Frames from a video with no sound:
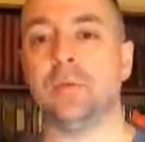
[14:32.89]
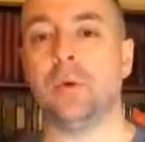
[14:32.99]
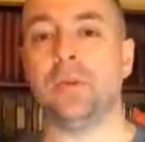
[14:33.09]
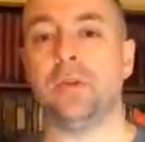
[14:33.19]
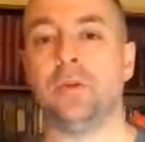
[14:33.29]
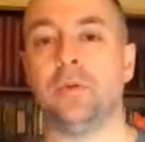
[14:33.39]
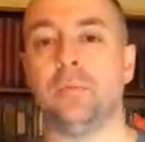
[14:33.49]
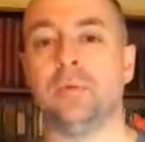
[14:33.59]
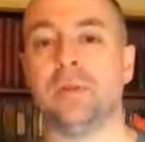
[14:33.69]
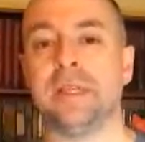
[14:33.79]
whether
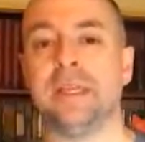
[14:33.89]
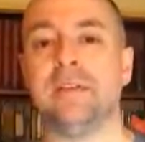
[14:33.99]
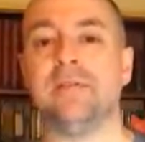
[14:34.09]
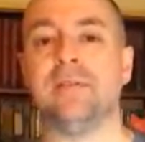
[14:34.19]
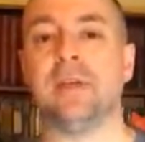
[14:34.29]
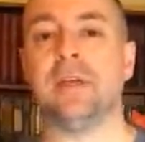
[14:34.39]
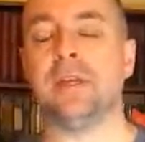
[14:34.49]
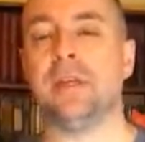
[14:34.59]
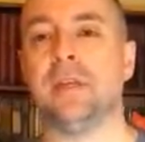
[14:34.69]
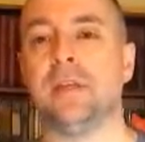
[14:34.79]
you believe
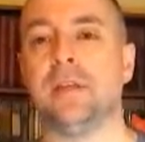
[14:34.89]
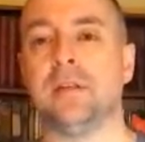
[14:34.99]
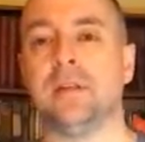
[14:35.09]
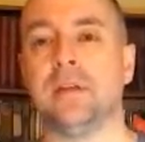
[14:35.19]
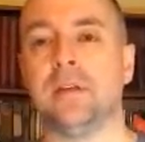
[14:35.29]
in